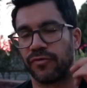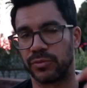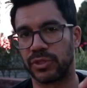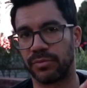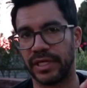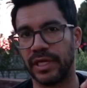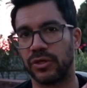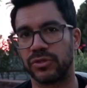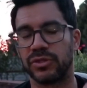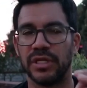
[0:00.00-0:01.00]
from somebody
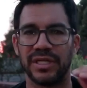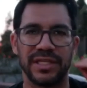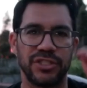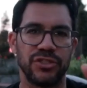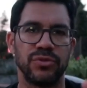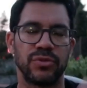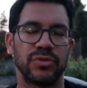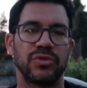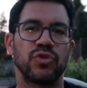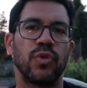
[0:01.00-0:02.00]
else, that
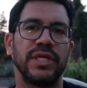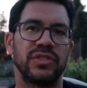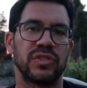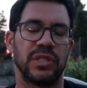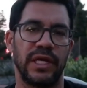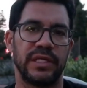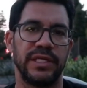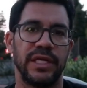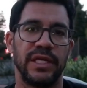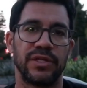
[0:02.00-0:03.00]
you're twice as
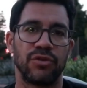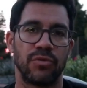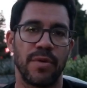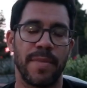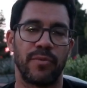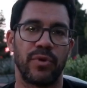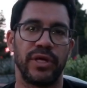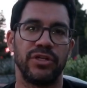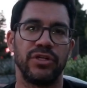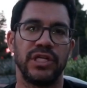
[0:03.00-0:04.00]
likely to remember
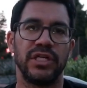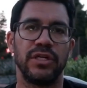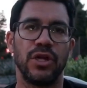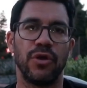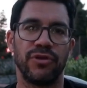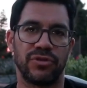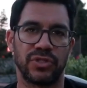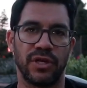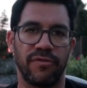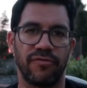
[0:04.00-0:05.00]
it. And you need to know this
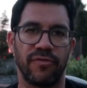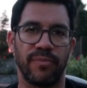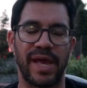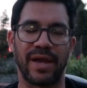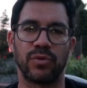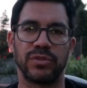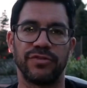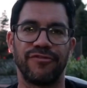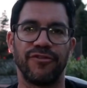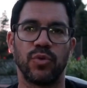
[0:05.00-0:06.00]
stuff backwards
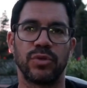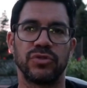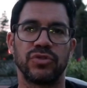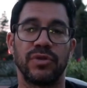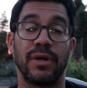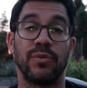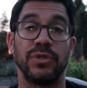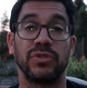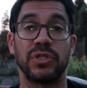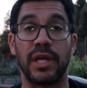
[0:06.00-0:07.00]
and forwards so that
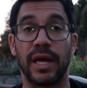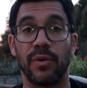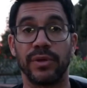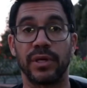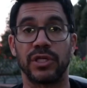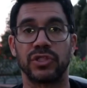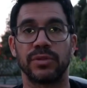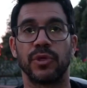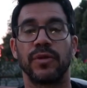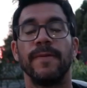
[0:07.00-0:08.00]
when you sit down with a
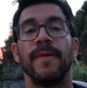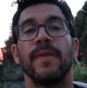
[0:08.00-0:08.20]
customer,